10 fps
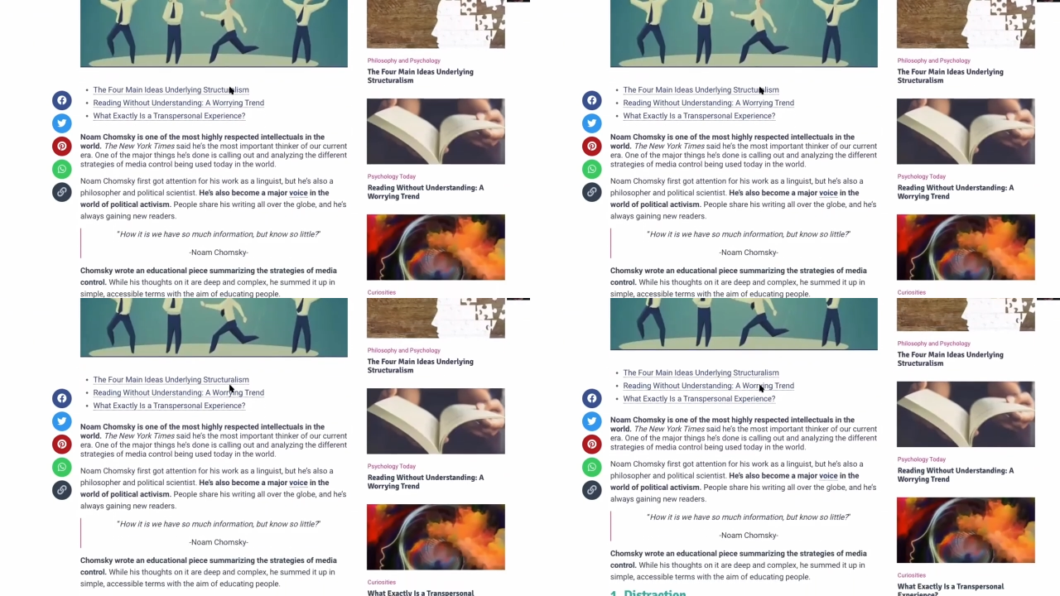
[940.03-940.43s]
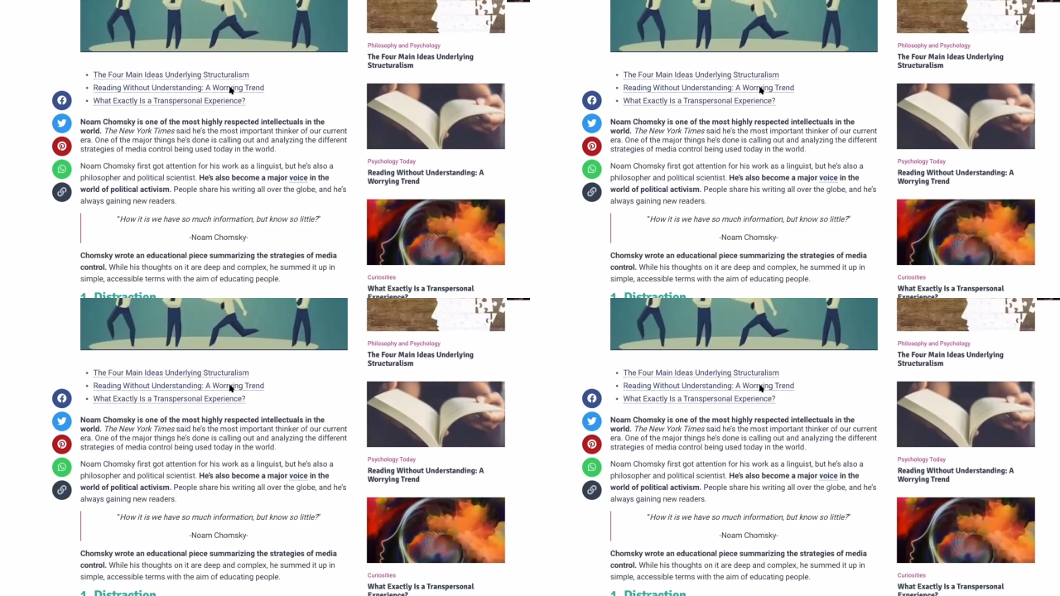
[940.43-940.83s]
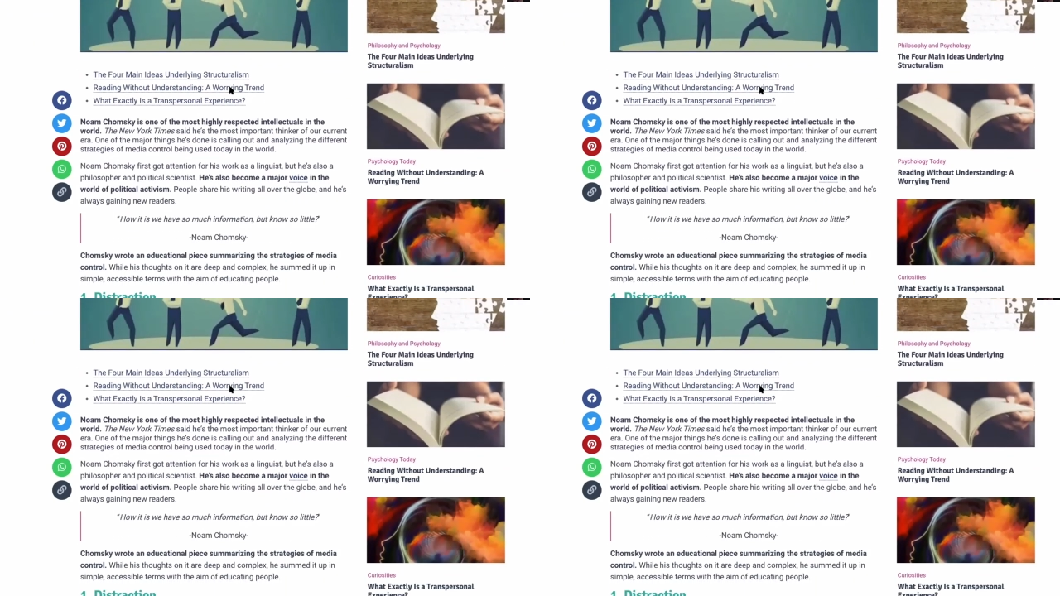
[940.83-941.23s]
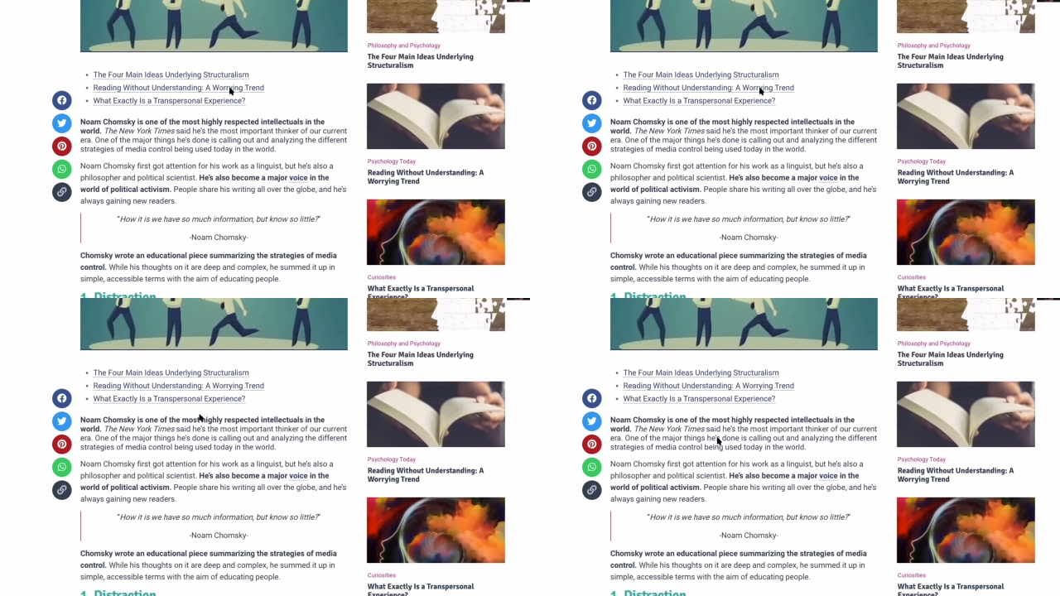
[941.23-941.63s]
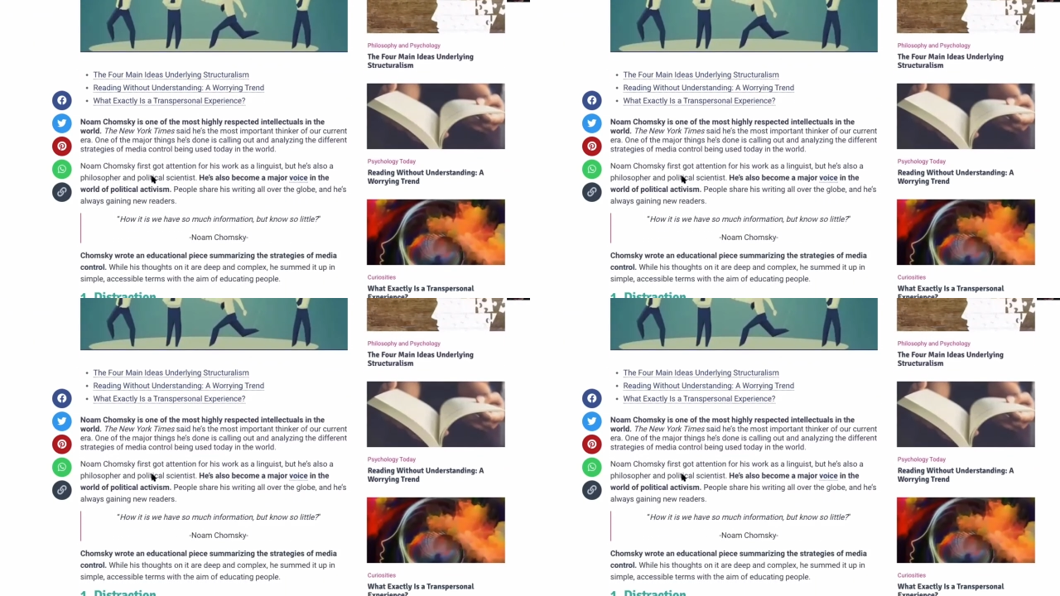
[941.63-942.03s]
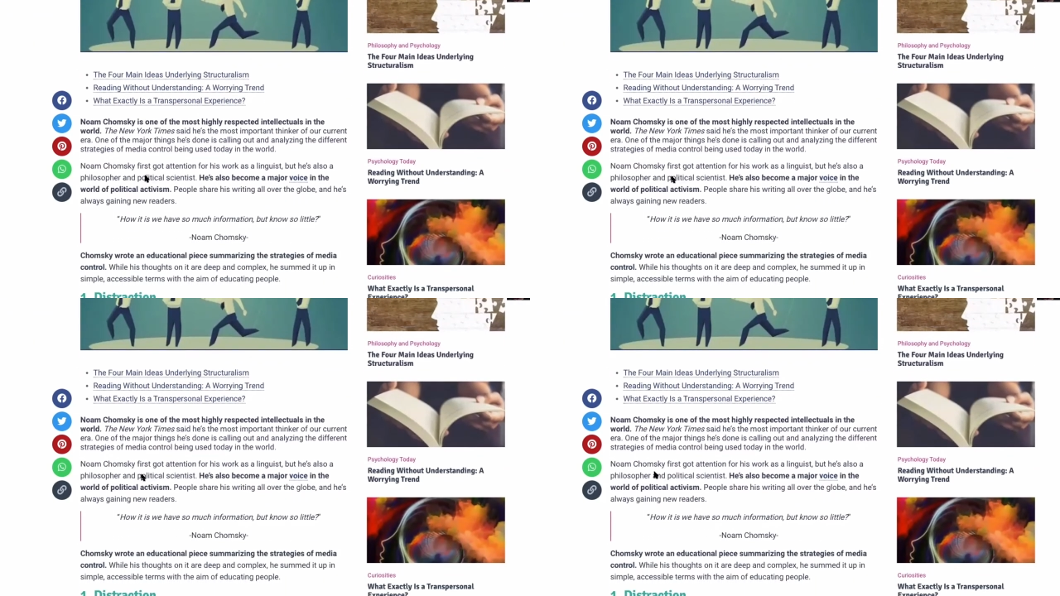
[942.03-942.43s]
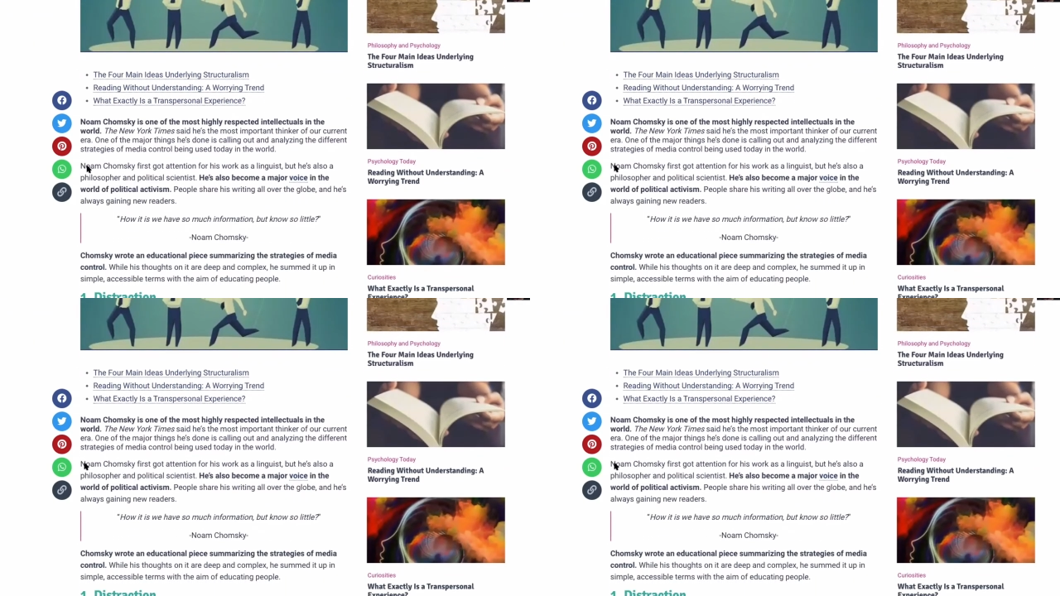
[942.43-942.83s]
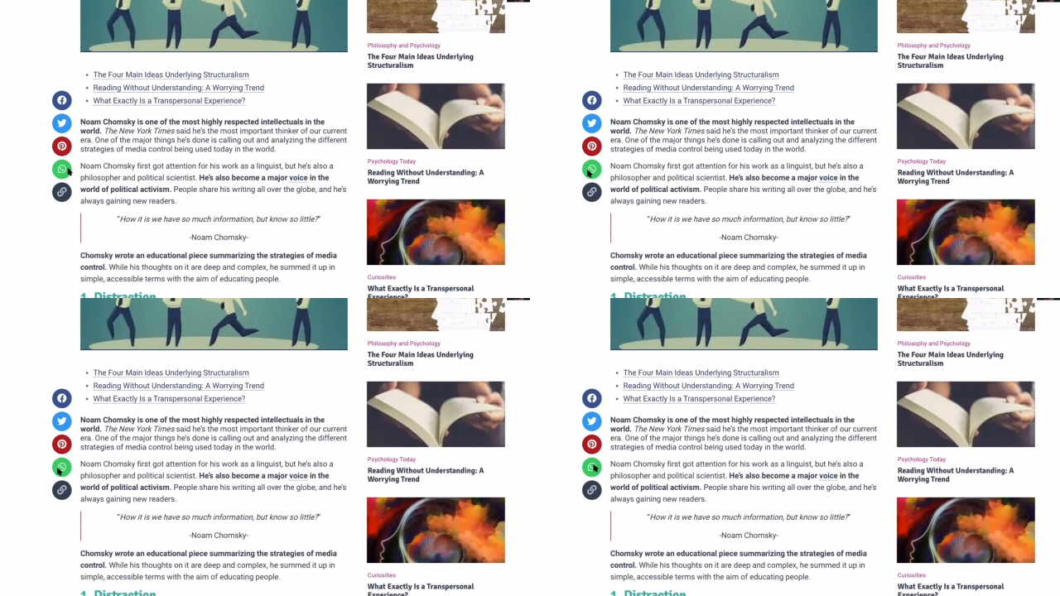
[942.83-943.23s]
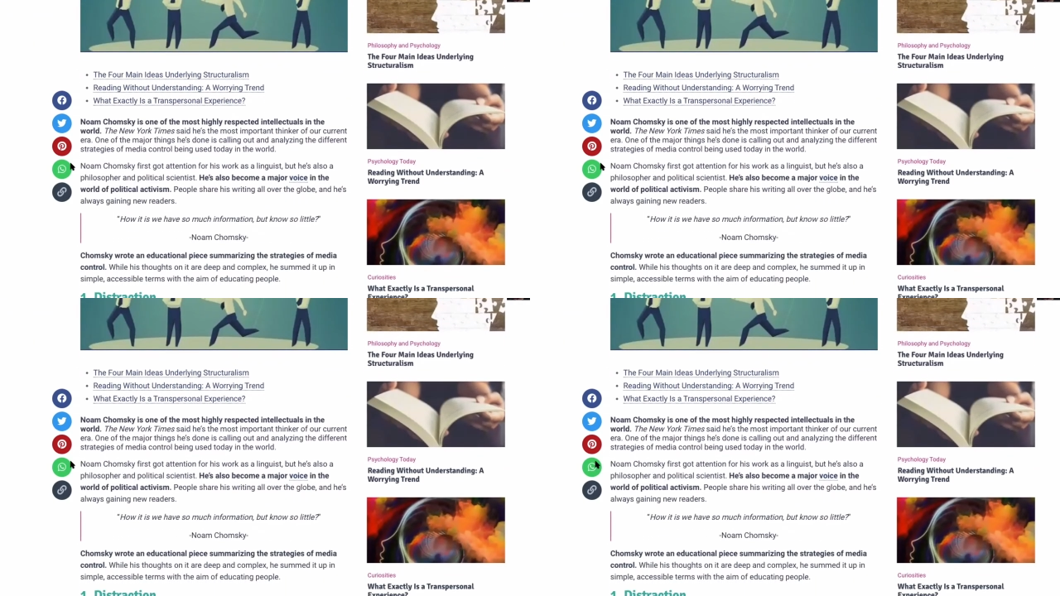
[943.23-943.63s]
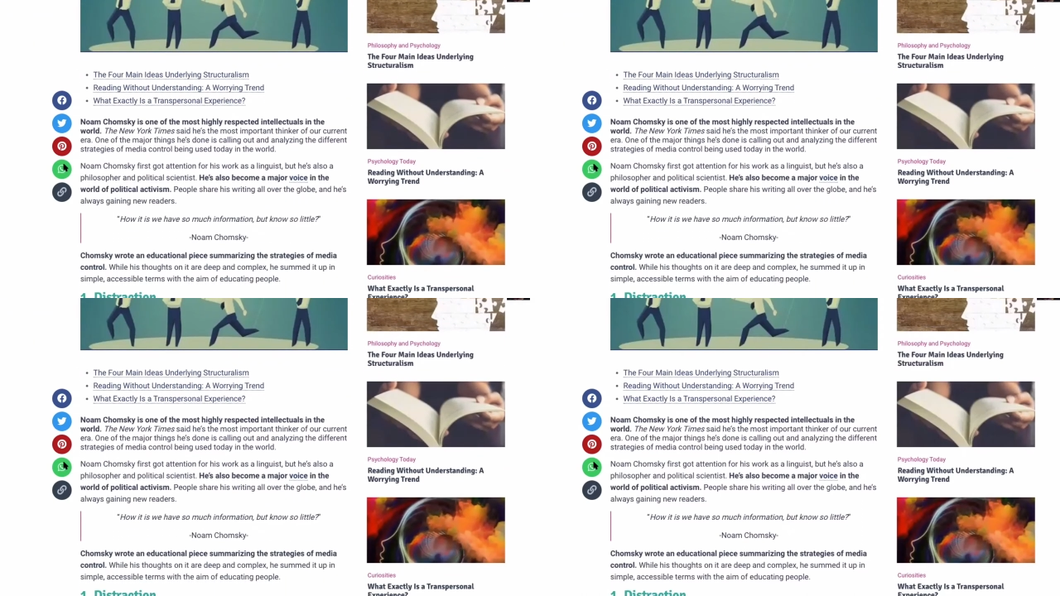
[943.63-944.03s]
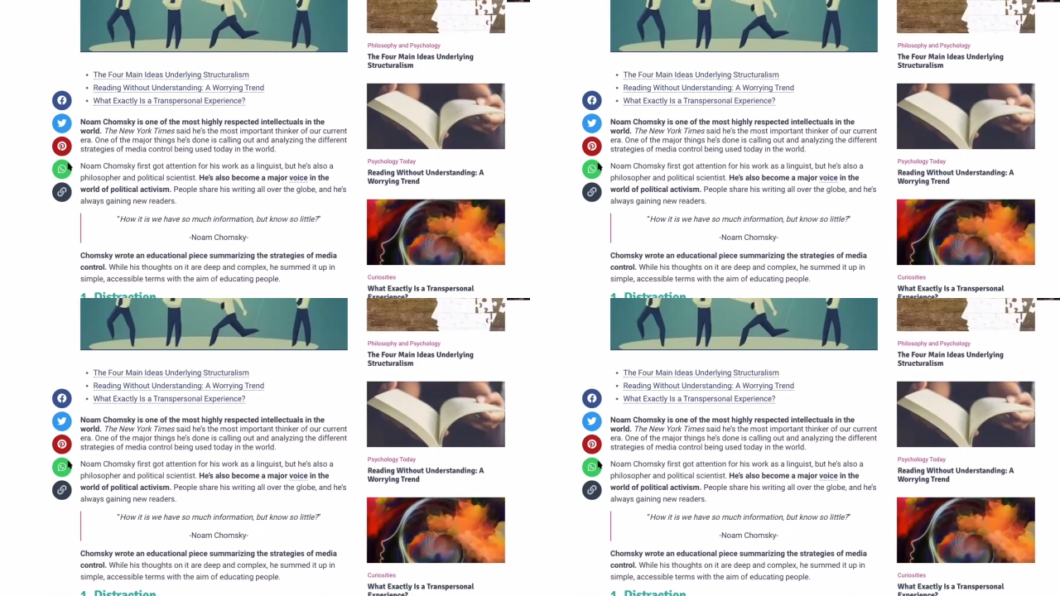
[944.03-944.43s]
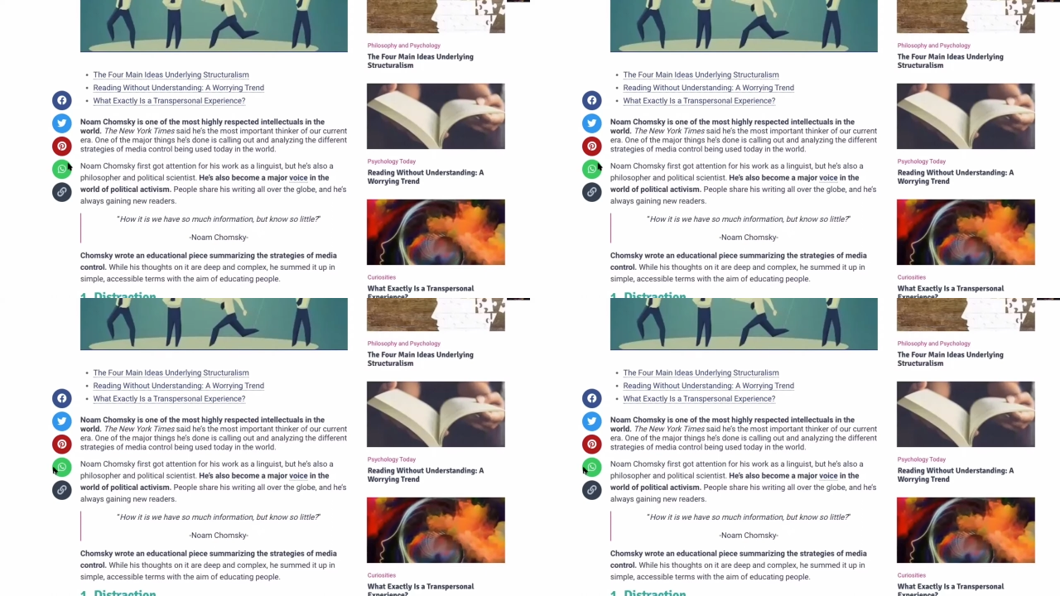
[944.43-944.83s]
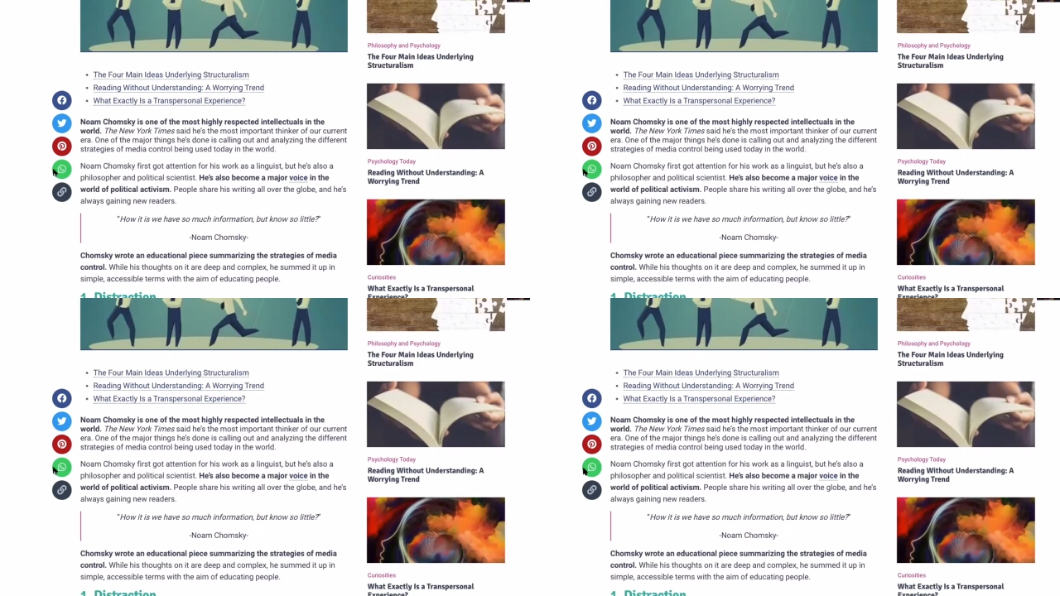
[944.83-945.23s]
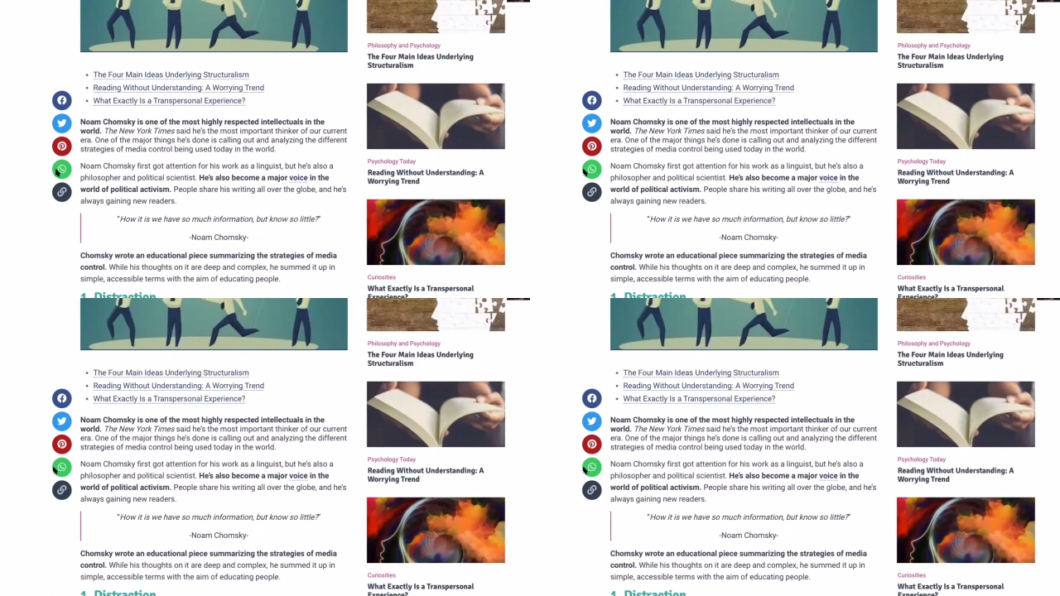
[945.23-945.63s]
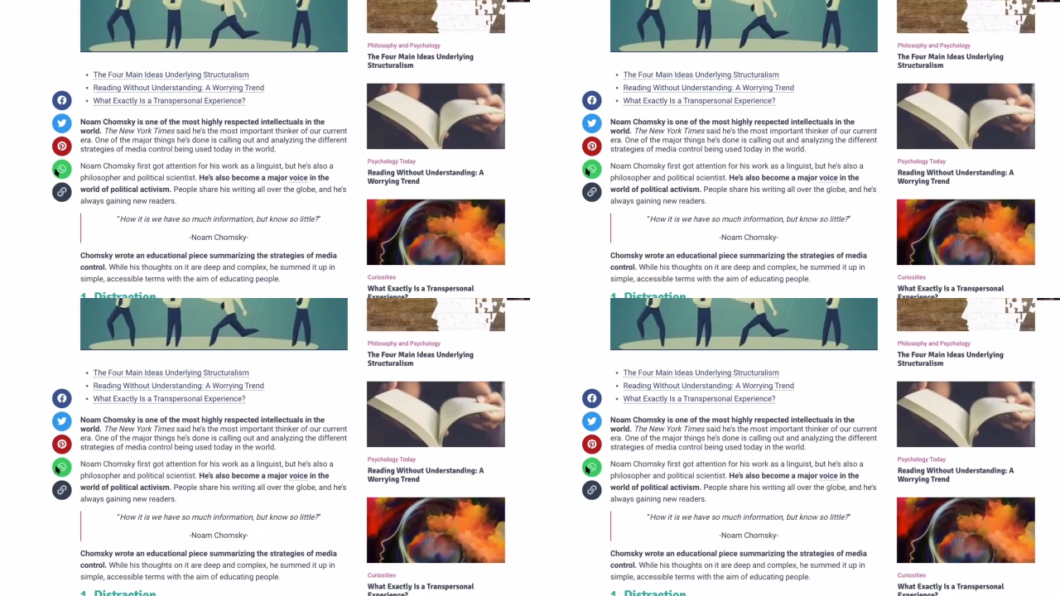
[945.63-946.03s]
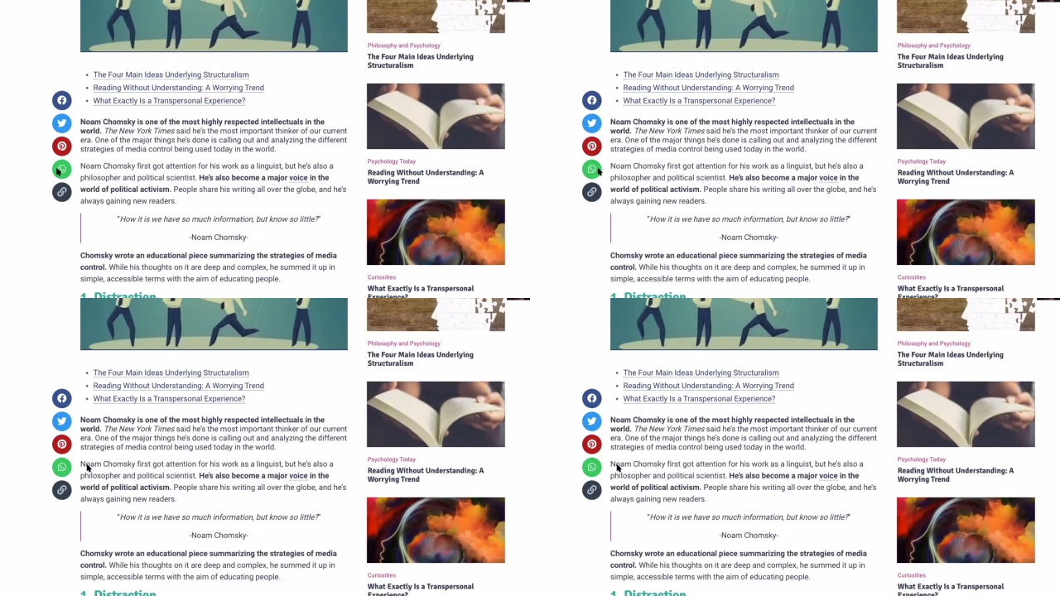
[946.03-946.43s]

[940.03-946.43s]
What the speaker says: Nobody's mouth can be seen.